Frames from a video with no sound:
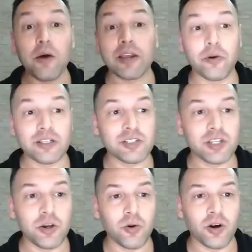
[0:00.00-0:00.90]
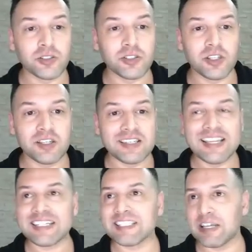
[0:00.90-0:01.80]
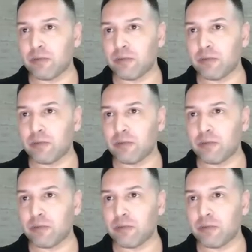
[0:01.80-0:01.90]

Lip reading: going to go on to the next set.